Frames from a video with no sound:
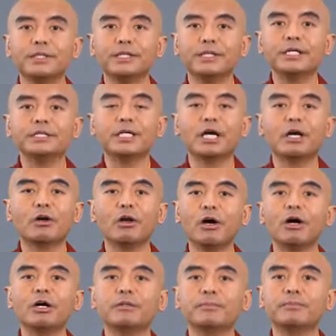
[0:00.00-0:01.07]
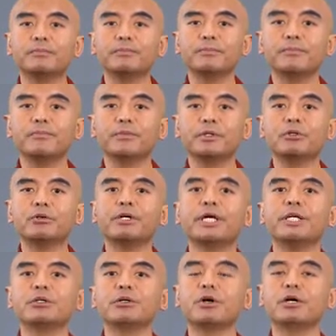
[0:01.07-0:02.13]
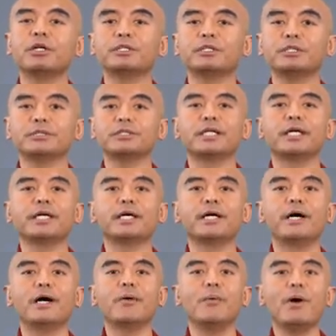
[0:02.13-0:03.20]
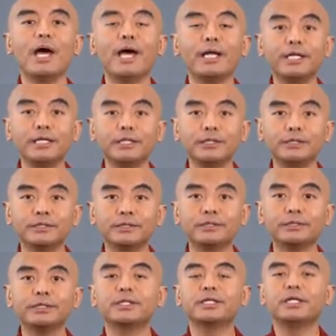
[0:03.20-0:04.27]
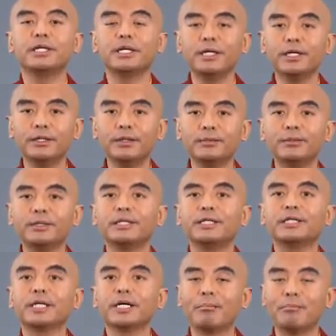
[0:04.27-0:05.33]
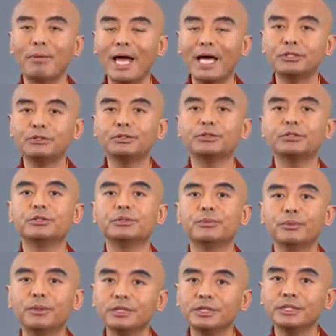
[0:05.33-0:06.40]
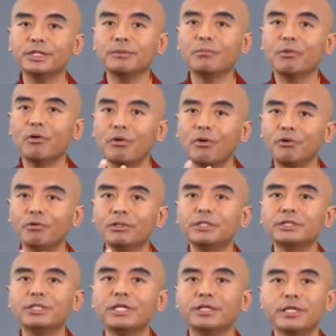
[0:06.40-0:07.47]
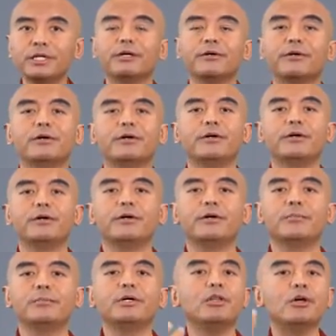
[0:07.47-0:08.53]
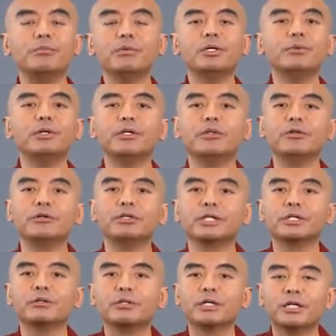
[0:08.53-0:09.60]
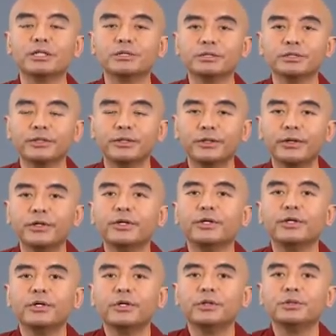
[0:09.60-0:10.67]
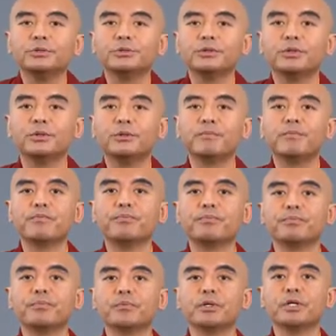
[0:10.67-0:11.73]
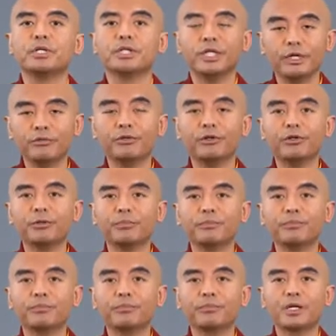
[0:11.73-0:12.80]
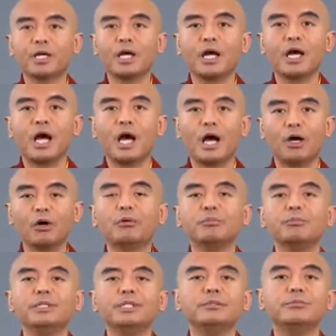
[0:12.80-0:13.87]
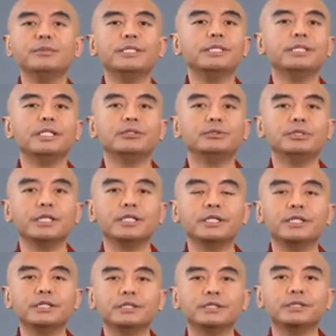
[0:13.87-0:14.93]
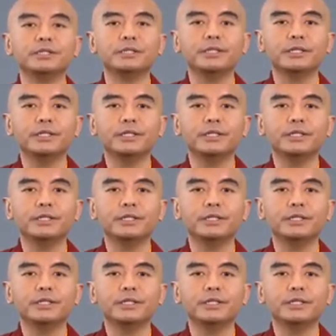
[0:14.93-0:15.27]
there's a lot of great qualities like awareness, love, compassion, wisdom, all these are there, but normally we are not recognized. So therefore, I hope these meditation techniques